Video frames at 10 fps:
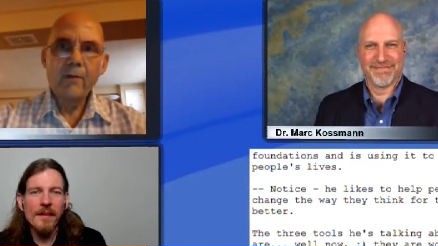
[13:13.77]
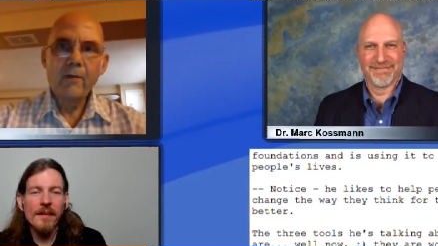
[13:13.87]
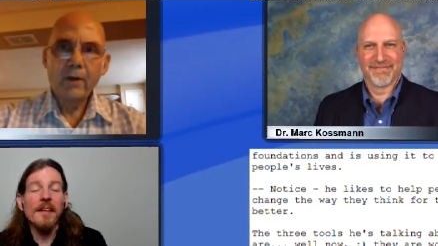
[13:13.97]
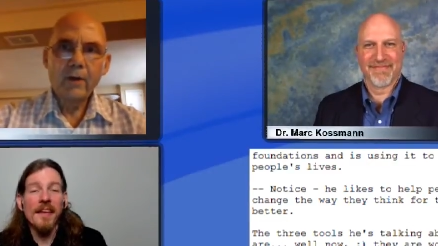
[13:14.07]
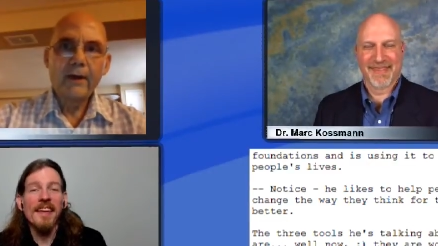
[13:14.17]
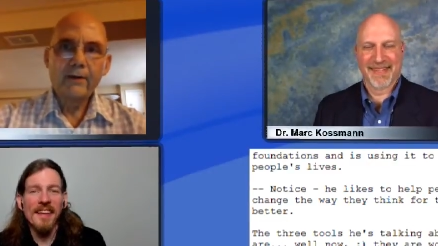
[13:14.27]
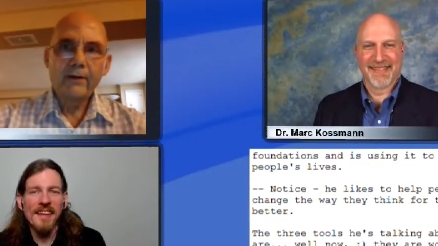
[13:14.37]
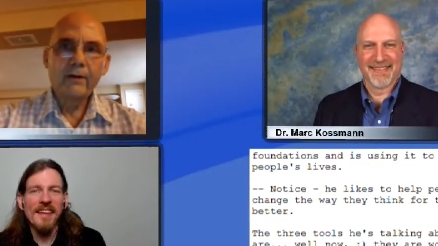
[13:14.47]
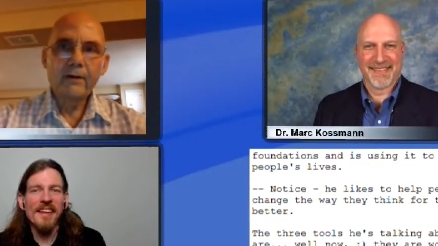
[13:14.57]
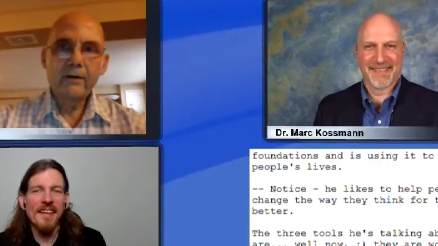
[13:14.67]
Speaker 1: I am a leader.
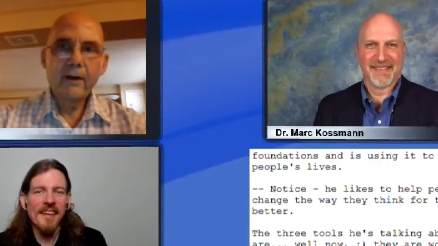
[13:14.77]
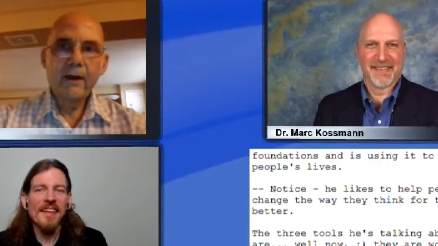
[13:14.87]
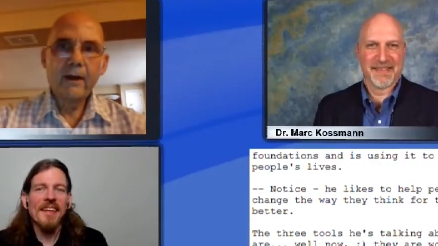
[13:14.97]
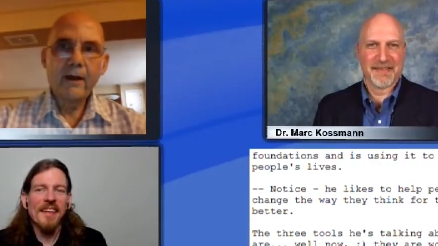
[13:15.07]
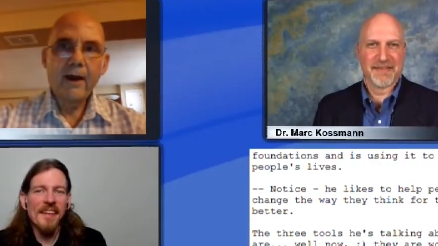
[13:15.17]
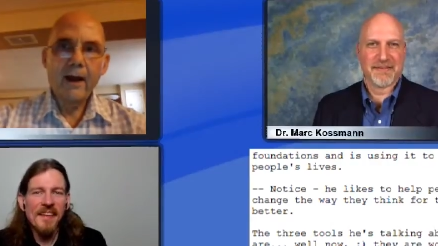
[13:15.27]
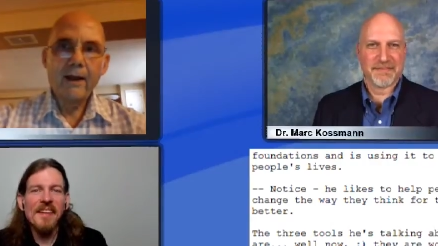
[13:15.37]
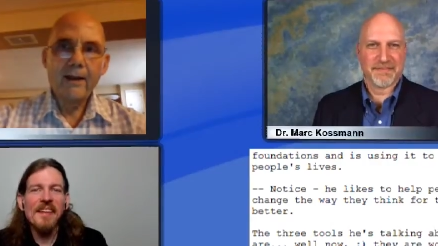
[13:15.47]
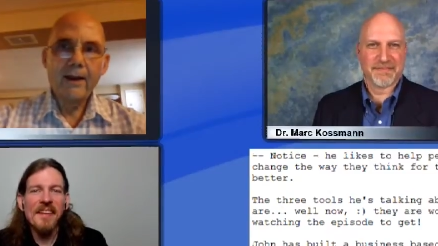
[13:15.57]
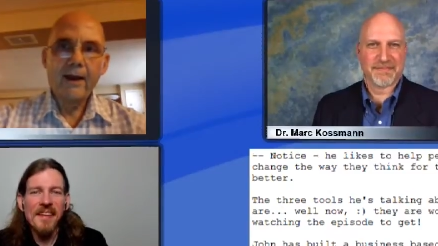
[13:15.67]
I,
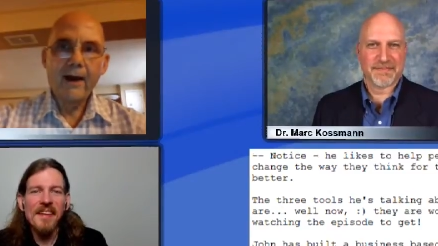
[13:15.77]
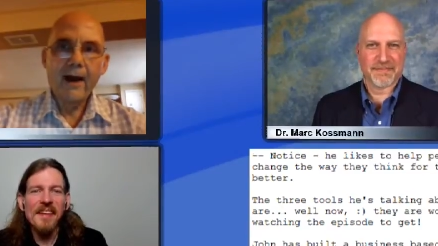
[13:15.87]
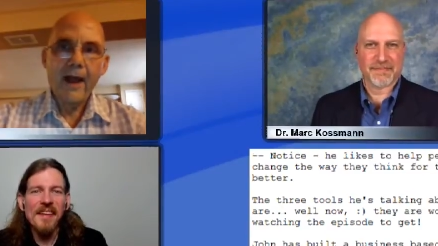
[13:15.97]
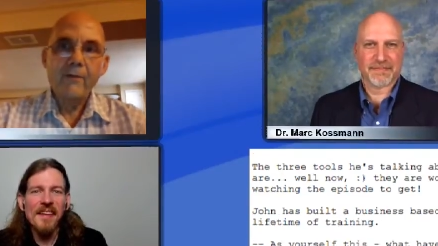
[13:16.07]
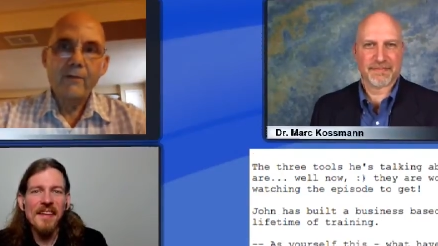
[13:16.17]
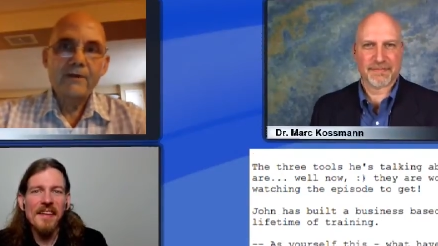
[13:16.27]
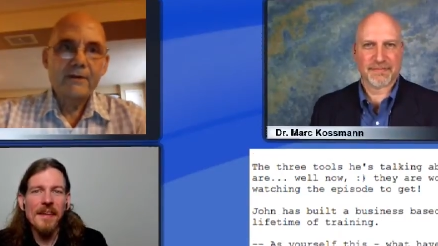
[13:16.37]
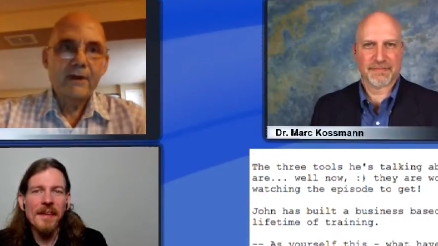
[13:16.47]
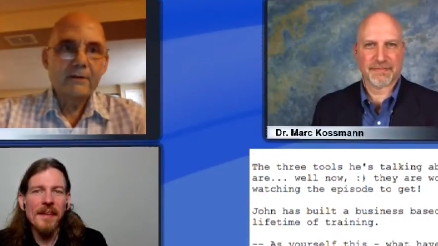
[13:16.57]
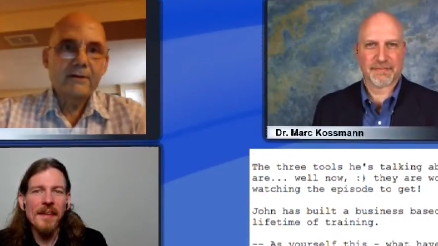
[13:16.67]
you know, I am these
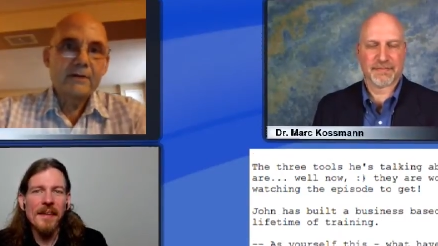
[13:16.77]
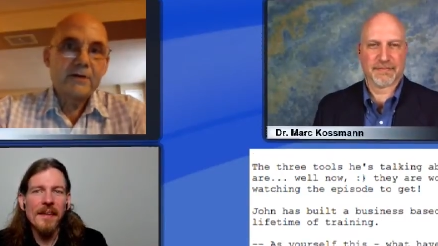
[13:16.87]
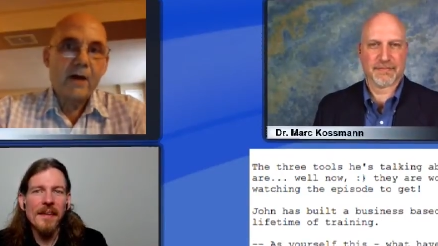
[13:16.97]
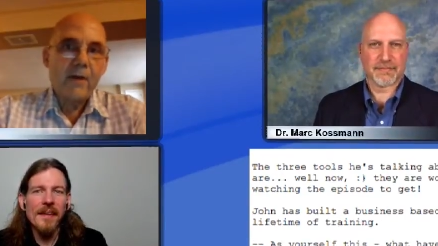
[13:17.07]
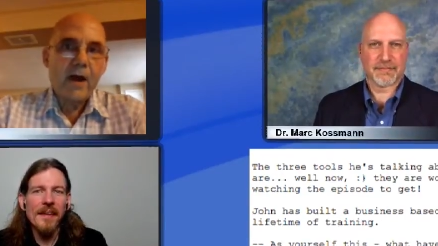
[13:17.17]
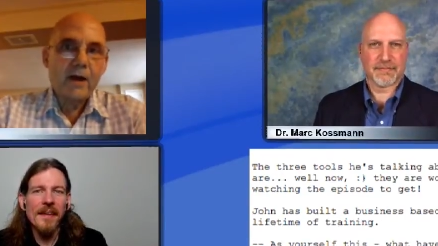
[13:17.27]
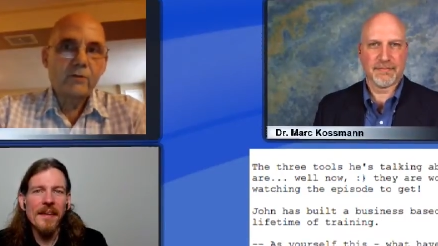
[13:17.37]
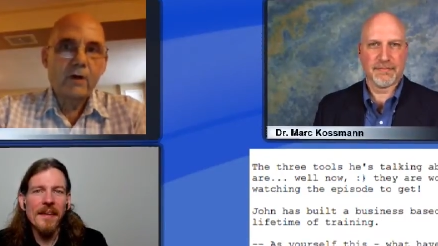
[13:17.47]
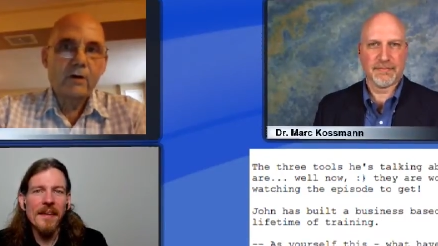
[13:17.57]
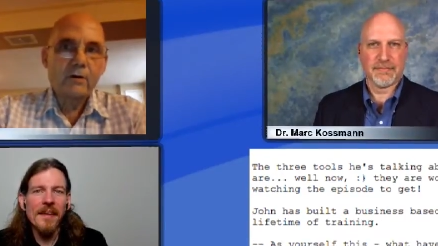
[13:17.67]
things that John
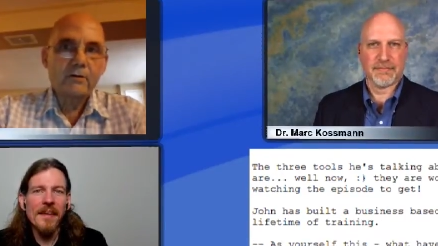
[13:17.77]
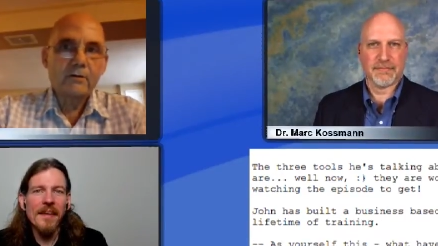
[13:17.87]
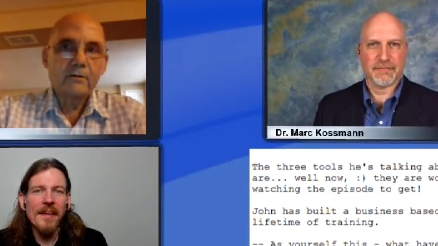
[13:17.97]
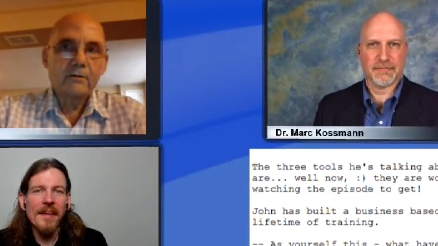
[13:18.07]
Maxwell